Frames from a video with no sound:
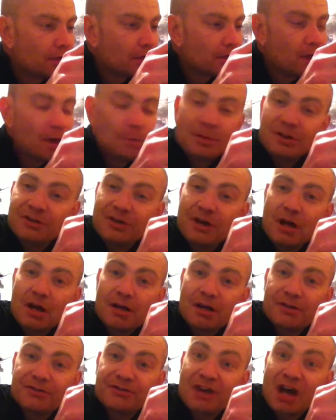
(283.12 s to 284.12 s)
a
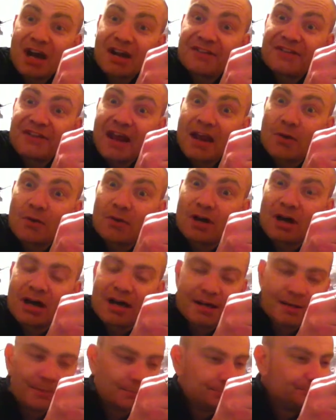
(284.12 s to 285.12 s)
Donatello guy.
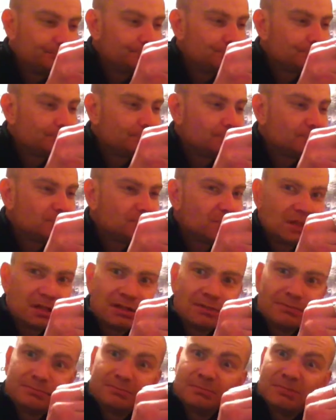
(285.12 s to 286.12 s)
You
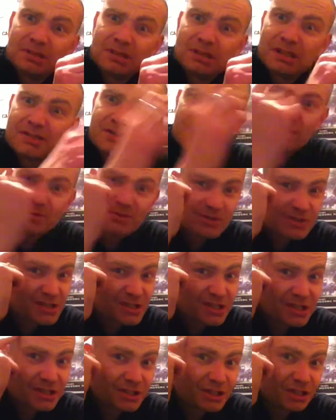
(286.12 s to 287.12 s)
know, likes to use his
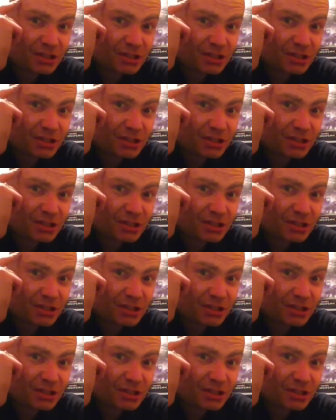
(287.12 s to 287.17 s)
nut.